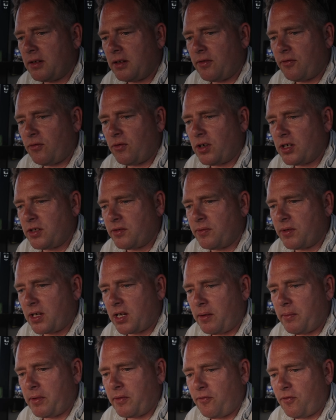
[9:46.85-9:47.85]
Otherwise if we
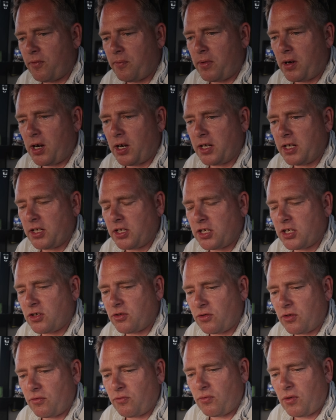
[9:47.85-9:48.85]
come in from behind, it
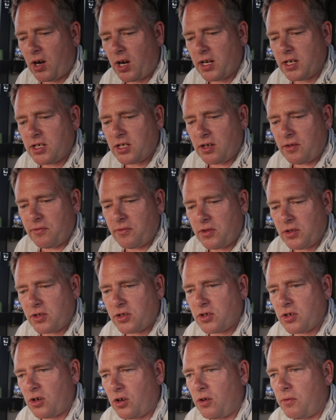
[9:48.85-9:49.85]
just sort of rides over
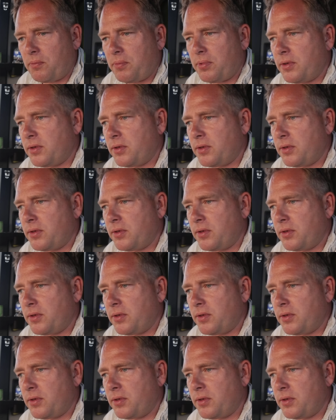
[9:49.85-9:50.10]
the top.